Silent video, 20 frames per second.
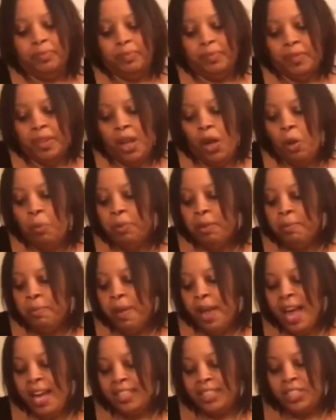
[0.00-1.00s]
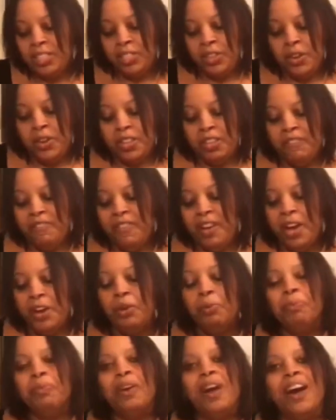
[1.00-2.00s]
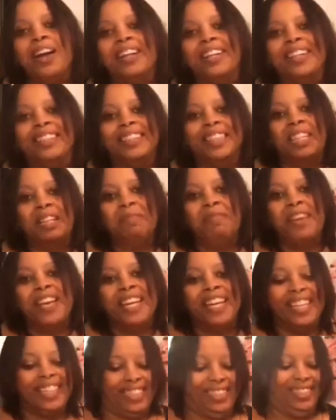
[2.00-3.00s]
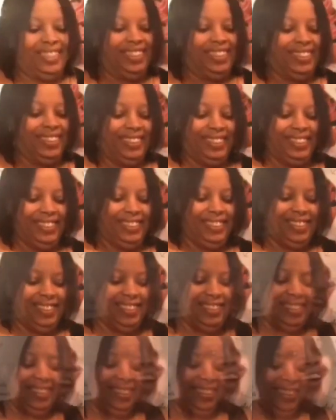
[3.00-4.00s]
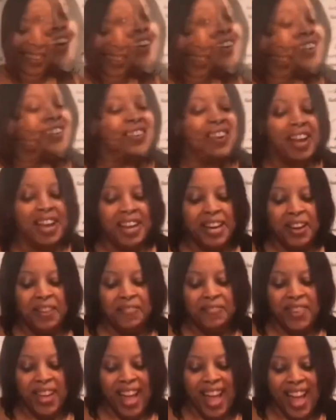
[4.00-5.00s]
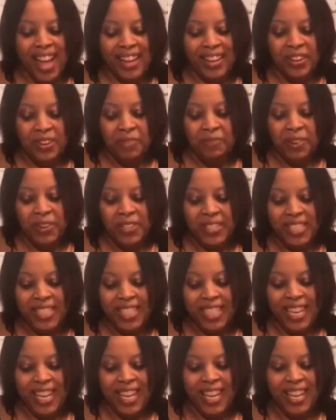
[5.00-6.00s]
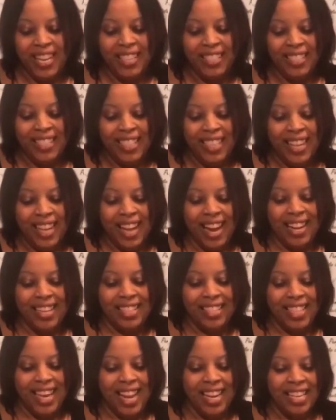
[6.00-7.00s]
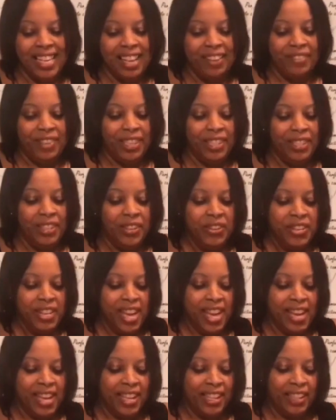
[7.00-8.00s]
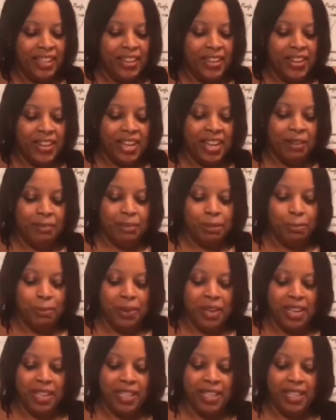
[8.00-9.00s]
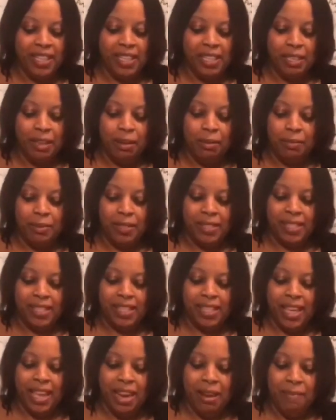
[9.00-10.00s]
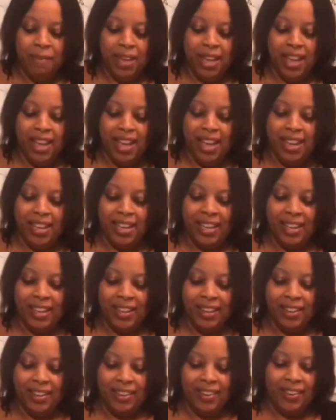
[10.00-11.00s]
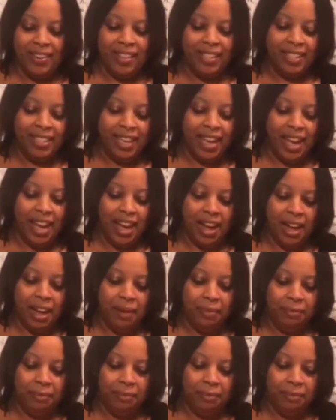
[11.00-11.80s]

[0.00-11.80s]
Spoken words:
I'll be back to show you the final product in a minute. All right, I'm back, almost done. I decided to give it a little naked look. I'm sprinkling some cinnamon on top.